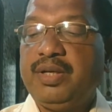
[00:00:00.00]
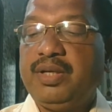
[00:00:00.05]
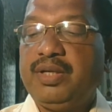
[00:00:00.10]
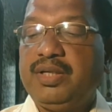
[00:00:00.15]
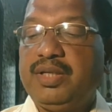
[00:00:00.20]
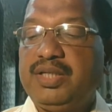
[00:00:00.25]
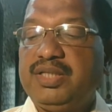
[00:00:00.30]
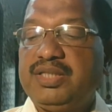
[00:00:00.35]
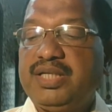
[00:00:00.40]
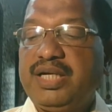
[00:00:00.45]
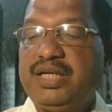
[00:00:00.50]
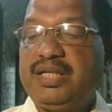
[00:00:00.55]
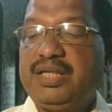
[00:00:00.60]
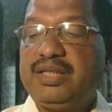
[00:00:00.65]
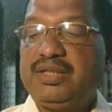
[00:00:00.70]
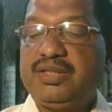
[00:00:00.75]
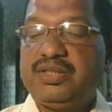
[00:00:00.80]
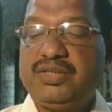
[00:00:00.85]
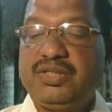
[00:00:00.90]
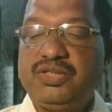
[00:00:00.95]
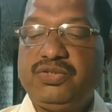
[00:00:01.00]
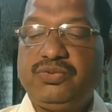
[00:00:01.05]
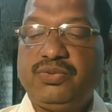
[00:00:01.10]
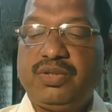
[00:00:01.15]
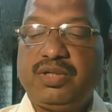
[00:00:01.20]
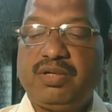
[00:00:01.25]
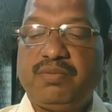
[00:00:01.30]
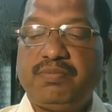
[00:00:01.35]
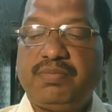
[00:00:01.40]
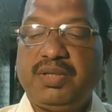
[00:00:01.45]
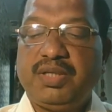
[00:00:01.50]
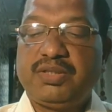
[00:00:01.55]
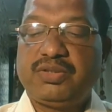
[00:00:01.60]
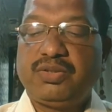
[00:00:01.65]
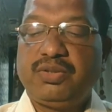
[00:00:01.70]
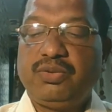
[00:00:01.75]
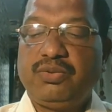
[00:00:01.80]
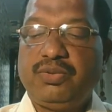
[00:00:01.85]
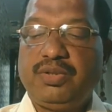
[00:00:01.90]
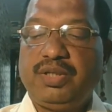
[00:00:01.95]
residing in the CGO complex
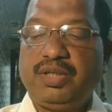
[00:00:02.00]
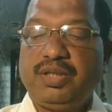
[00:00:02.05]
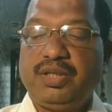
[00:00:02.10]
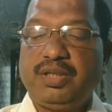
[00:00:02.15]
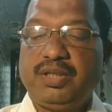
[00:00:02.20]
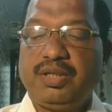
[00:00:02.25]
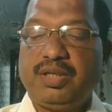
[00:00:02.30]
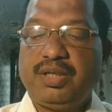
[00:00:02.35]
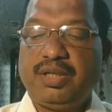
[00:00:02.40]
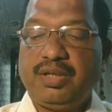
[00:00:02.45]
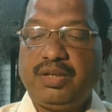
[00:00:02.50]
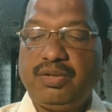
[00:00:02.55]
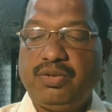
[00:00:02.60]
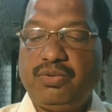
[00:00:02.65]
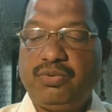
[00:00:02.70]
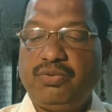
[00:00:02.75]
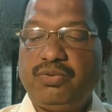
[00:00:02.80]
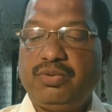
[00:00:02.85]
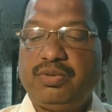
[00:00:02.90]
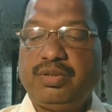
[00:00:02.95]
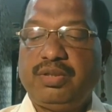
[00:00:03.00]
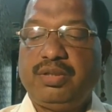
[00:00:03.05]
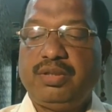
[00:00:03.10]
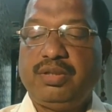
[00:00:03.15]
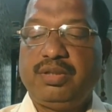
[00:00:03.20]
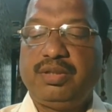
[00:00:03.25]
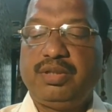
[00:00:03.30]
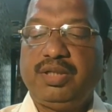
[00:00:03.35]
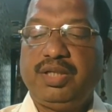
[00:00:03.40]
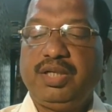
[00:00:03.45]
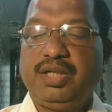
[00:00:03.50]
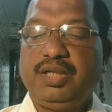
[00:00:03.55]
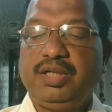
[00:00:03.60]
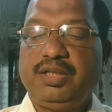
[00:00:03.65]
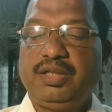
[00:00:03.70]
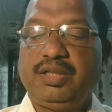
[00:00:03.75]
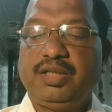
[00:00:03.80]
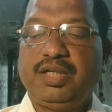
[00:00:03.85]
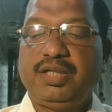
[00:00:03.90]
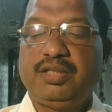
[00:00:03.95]
Lodi Road,
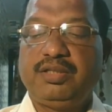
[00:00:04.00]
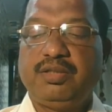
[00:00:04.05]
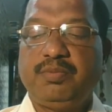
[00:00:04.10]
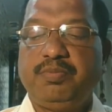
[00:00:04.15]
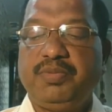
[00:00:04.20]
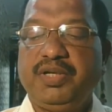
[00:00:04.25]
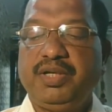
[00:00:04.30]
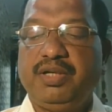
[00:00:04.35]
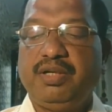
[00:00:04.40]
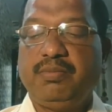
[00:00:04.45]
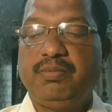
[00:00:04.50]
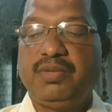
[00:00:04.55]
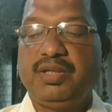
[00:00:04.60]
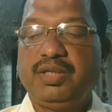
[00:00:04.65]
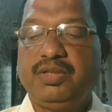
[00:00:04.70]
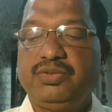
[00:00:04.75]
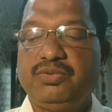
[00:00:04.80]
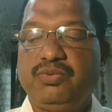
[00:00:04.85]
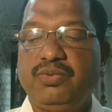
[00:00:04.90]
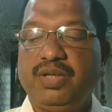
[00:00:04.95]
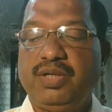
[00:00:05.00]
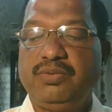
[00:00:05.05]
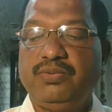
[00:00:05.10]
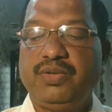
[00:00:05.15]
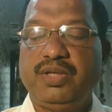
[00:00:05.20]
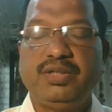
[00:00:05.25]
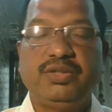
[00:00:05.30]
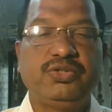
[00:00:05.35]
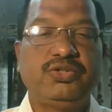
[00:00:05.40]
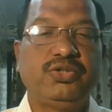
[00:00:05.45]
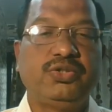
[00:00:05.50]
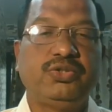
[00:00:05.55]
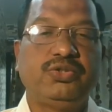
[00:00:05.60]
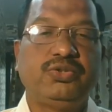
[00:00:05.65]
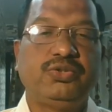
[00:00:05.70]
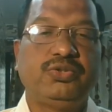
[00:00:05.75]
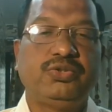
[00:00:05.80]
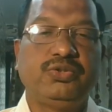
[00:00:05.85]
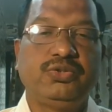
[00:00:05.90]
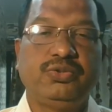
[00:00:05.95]
Delhi, that is the pin number is
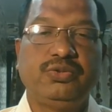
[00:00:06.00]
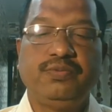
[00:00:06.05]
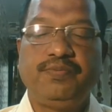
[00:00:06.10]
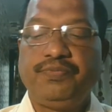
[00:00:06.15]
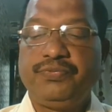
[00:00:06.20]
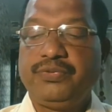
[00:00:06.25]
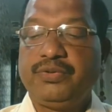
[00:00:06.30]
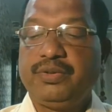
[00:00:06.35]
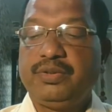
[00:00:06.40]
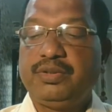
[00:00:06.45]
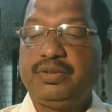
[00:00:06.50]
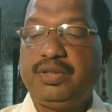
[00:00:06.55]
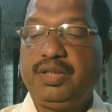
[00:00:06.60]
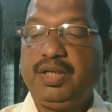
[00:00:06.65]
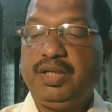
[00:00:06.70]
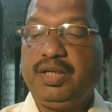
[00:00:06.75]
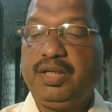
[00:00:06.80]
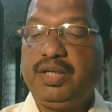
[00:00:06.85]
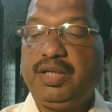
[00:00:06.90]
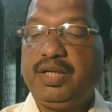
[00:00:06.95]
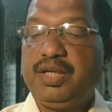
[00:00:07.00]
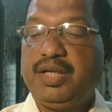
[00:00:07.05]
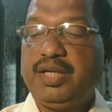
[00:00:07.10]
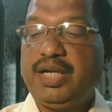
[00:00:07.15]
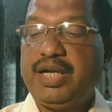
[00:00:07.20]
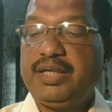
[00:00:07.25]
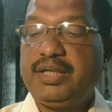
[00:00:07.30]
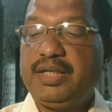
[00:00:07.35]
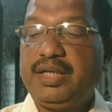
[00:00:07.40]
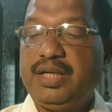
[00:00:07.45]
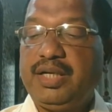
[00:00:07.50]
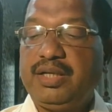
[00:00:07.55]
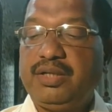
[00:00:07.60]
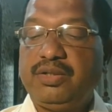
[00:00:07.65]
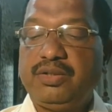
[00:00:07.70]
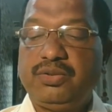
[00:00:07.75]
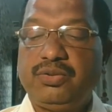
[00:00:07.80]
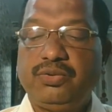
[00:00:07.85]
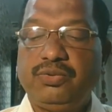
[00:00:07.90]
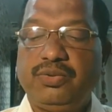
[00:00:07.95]
110003. Write a
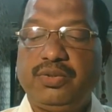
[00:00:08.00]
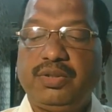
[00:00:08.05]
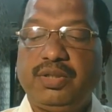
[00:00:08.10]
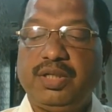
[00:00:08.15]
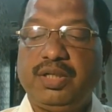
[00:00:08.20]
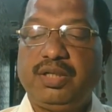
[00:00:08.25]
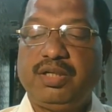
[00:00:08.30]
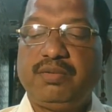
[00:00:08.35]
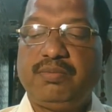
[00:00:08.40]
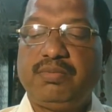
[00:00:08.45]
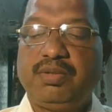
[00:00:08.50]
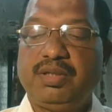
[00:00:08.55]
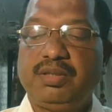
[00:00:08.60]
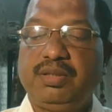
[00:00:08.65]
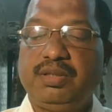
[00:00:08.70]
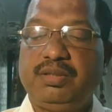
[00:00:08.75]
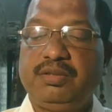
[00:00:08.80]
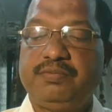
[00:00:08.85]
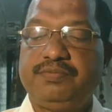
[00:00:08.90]
letter to your younger brother